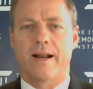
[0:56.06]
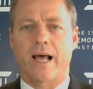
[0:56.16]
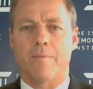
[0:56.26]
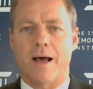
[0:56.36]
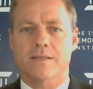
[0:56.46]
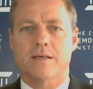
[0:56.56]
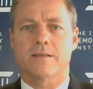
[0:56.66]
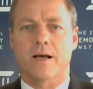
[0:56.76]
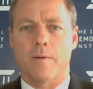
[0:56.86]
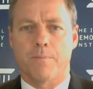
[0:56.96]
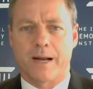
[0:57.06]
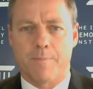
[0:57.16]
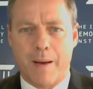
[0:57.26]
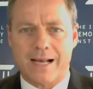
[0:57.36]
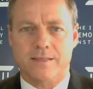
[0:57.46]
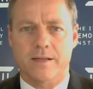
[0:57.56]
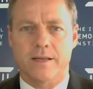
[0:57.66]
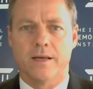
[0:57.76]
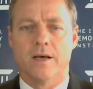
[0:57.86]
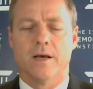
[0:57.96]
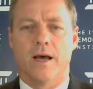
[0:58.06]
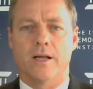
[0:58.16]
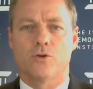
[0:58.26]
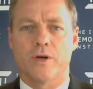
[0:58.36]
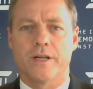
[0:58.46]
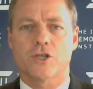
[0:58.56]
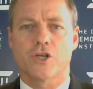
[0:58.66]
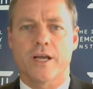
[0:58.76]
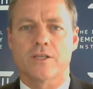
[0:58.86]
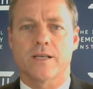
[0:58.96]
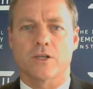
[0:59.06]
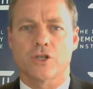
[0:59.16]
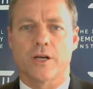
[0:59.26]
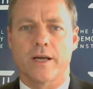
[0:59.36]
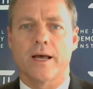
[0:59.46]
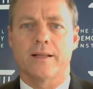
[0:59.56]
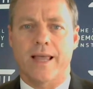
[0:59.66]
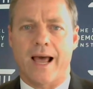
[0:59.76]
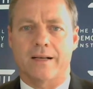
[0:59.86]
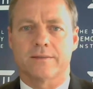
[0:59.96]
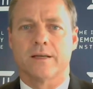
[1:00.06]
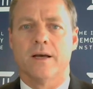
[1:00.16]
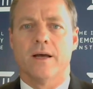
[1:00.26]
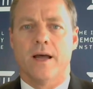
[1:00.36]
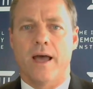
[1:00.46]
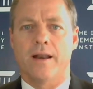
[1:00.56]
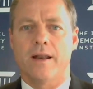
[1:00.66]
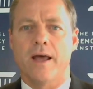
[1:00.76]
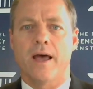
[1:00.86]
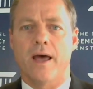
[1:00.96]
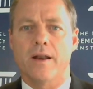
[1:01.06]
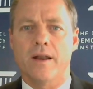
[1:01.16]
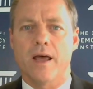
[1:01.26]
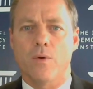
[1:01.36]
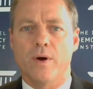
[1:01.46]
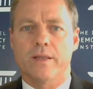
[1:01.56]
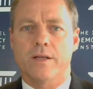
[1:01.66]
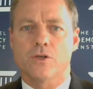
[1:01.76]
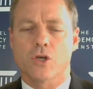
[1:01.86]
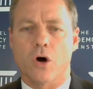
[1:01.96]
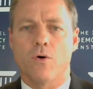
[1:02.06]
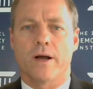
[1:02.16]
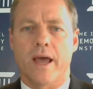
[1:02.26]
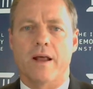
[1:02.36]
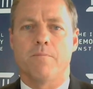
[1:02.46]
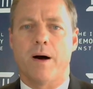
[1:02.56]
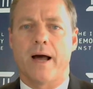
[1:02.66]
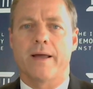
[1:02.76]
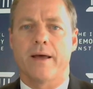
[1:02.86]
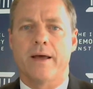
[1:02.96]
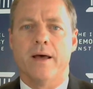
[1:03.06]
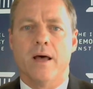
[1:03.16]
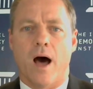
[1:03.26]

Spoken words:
and Hamas's capacity to initiate such attacks. And we did so again by